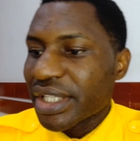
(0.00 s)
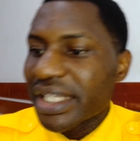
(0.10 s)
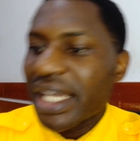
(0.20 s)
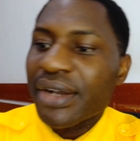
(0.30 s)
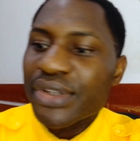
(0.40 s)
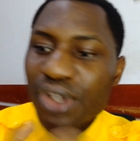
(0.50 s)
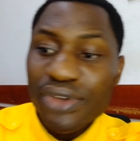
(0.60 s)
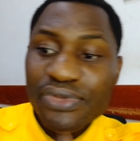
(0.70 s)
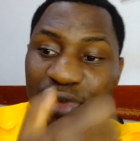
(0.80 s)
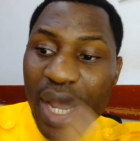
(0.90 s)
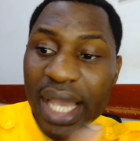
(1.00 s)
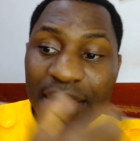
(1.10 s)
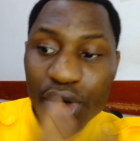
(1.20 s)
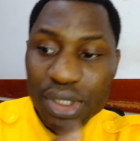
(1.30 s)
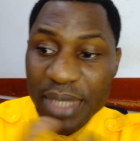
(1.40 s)
The software
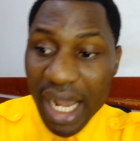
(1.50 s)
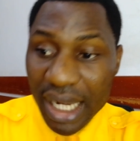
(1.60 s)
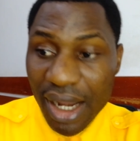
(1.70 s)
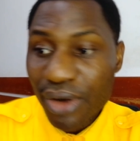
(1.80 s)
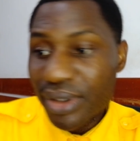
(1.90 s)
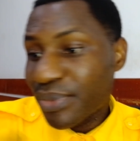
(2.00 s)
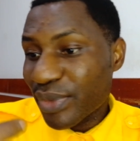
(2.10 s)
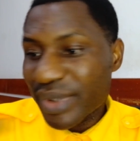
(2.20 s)
must be allowed.